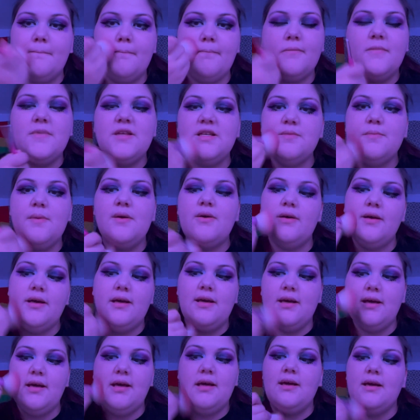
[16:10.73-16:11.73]
smell
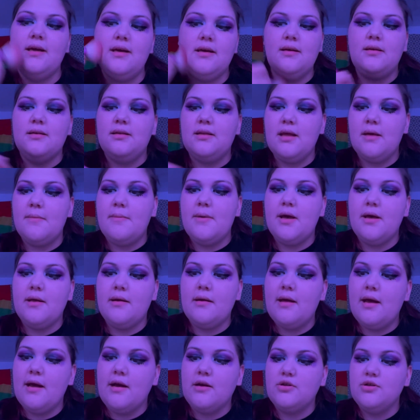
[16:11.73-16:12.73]
ain't, ain't that bad,
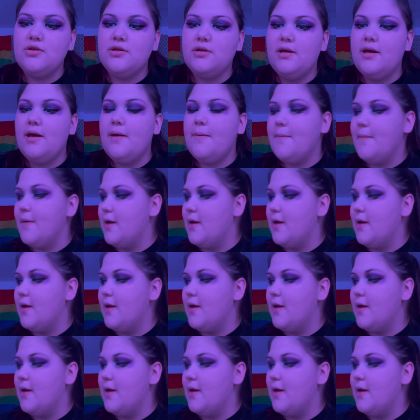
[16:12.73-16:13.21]
actually.